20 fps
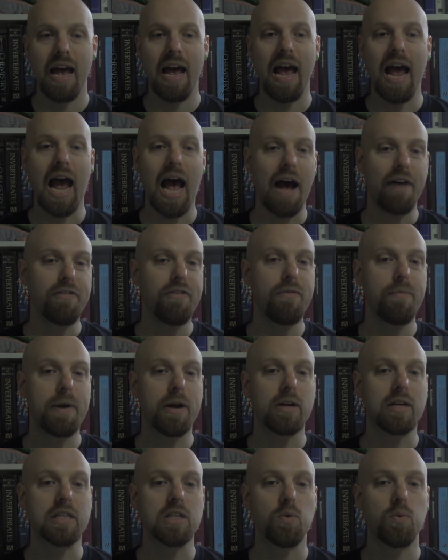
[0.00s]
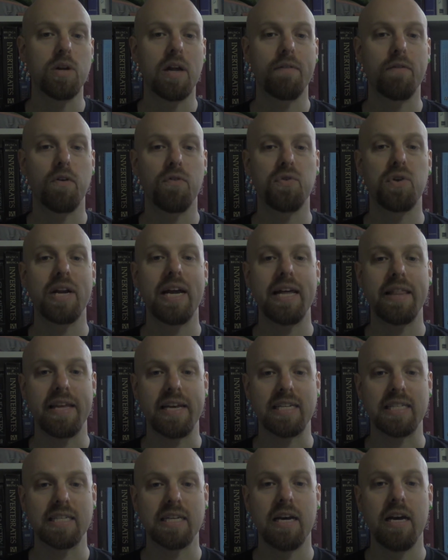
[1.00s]
Half of Americans would not vote for an
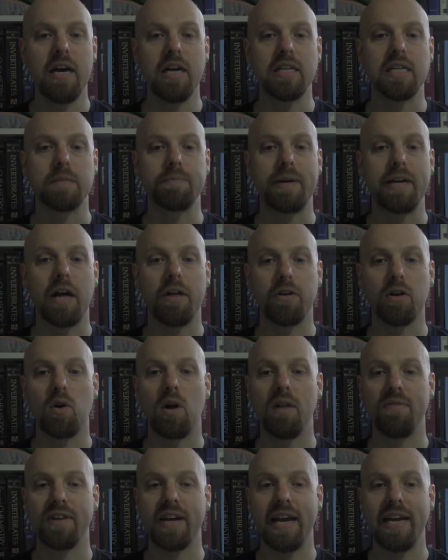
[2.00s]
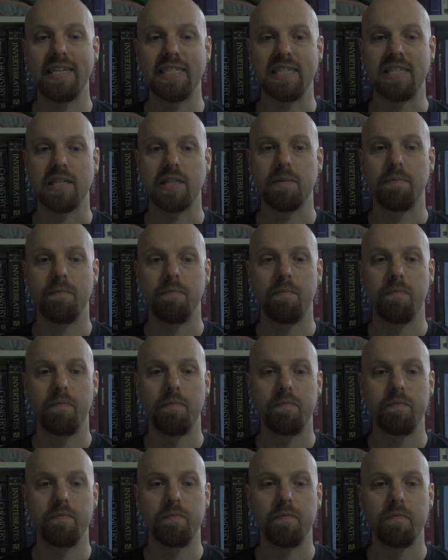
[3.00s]
atheist, despite other qualifications.
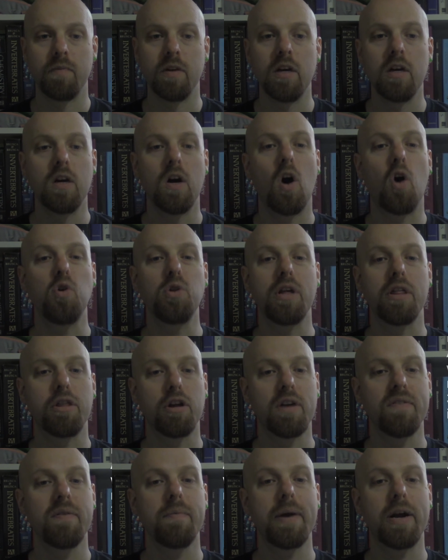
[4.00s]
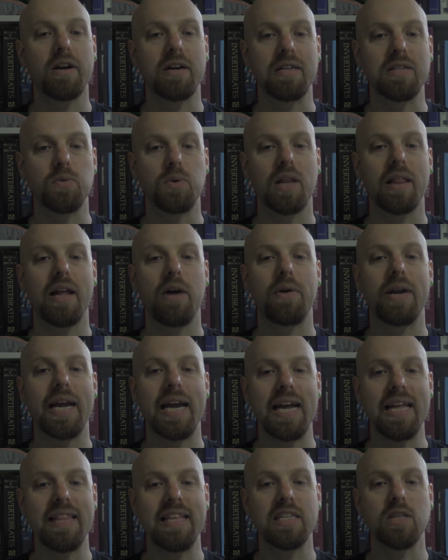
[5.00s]
Only 1/3 of Americans would allow an
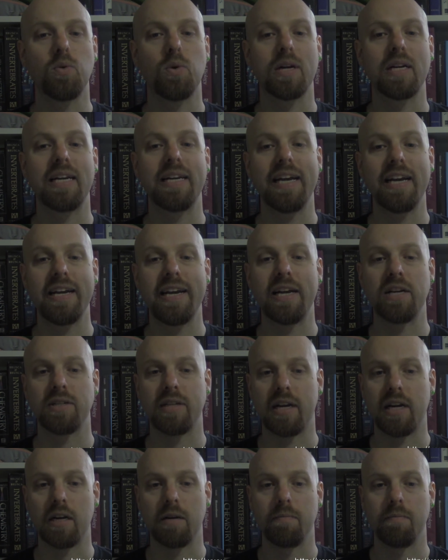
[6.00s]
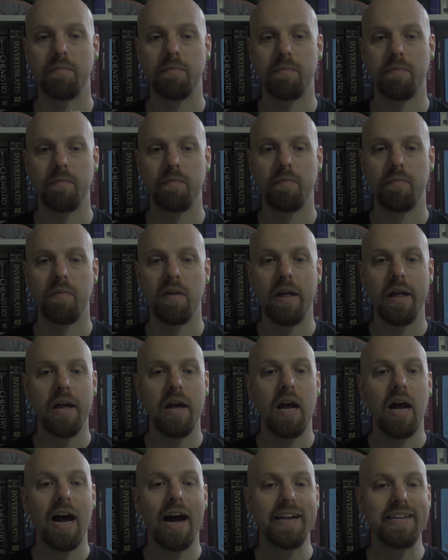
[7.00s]
atheist to work in a daycare center.
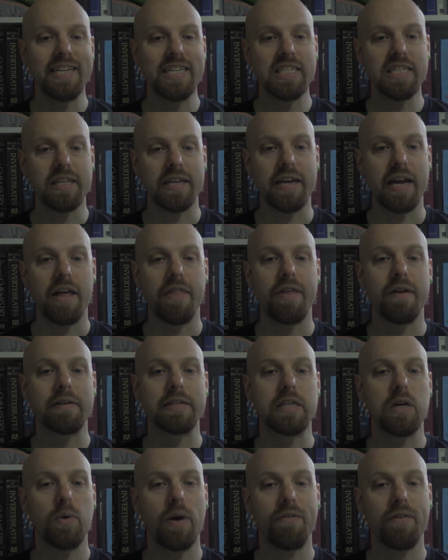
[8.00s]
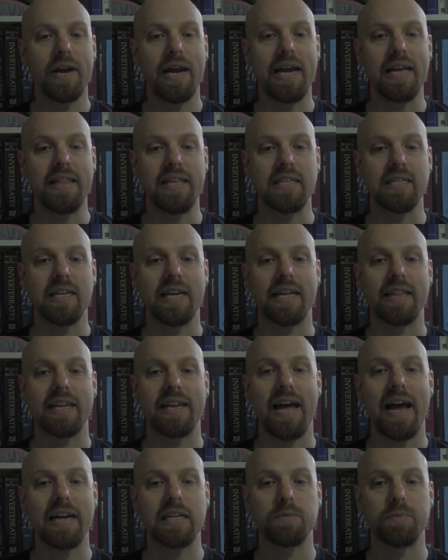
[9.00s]
Additionally, there is no way for atheists to get the
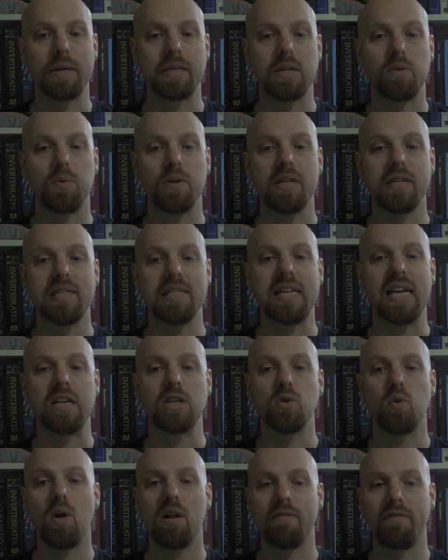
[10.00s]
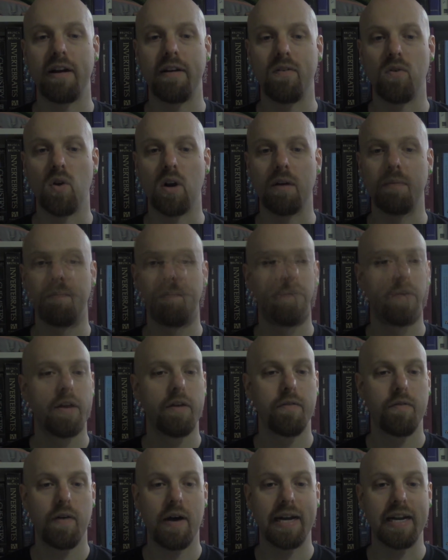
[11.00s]
tax breaks that religious centers qualify for.
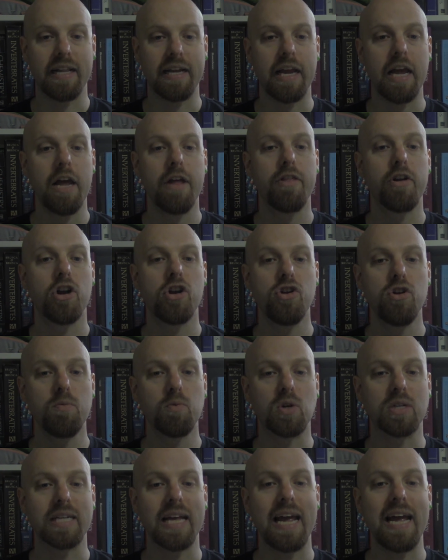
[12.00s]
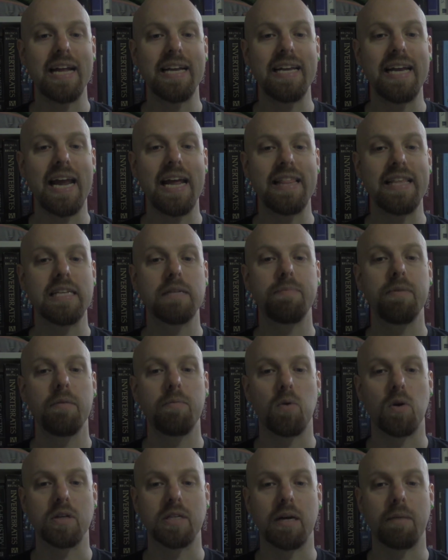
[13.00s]
Finally, there are numerous anti-atheist
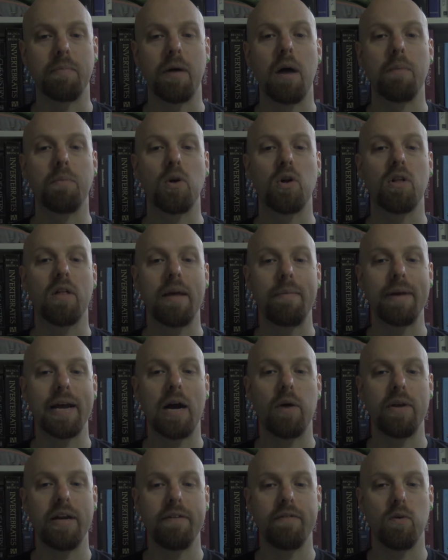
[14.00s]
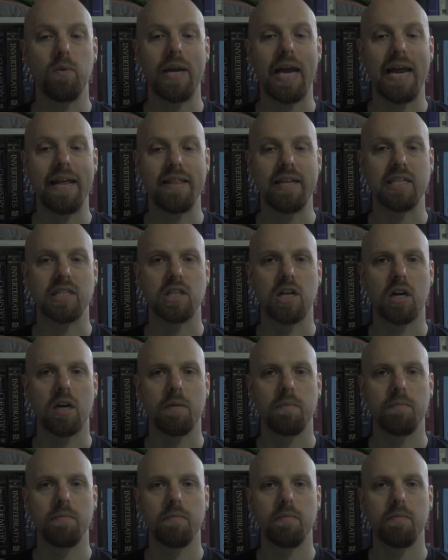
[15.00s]
billboards up proclaiming how evil we atheists are.